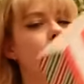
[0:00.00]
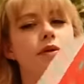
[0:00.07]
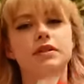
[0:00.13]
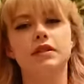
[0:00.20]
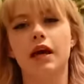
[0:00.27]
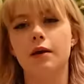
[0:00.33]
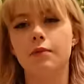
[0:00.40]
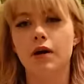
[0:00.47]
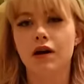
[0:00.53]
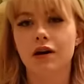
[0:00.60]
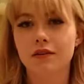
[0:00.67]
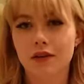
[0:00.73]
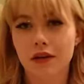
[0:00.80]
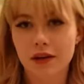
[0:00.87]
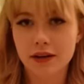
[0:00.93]
went to
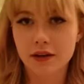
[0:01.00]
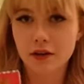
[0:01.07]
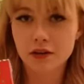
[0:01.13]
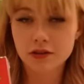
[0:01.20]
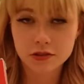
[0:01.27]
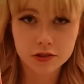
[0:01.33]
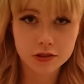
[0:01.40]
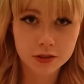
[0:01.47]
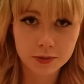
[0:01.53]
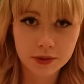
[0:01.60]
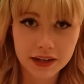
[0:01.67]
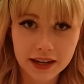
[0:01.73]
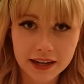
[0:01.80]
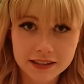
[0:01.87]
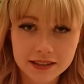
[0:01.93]
Kmart and I got
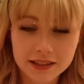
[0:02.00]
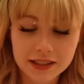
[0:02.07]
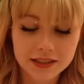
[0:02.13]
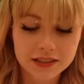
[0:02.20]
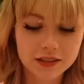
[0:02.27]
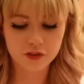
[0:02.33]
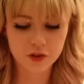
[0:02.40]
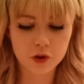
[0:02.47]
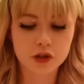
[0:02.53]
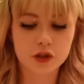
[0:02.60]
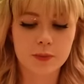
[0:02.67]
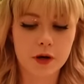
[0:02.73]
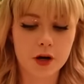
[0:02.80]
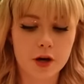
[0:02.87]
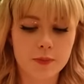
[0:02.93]
gingerbread house kits for
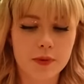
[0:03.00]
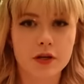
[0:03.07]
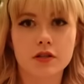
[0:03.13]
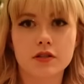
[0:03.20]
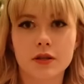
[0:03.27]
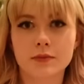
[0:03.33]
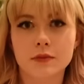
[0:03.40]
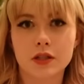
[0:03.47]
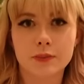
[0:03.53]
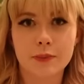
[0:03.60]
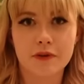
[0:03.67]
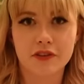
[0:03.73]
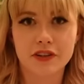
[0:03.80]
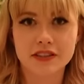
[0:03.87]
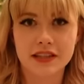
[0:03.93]
tomorrow because I'm going to
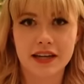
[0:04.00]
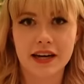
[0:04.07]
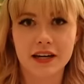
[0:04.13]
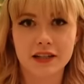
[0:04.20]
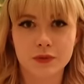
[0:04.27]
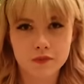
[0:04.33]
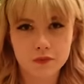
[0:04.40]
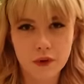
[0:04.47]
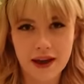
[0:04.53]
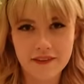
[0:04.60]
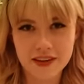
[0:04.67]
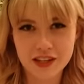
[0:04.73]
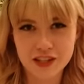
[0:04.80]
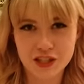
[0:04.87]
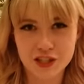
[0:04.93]
my friend's house. We're
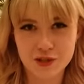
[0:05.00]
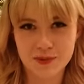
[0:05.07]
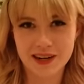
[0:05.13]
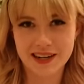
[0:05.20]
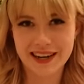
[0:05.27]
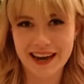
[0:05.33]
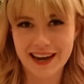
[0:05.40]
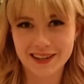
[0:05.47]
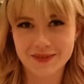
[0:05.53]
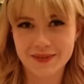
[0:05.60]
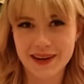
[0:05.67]
having a gingerbread house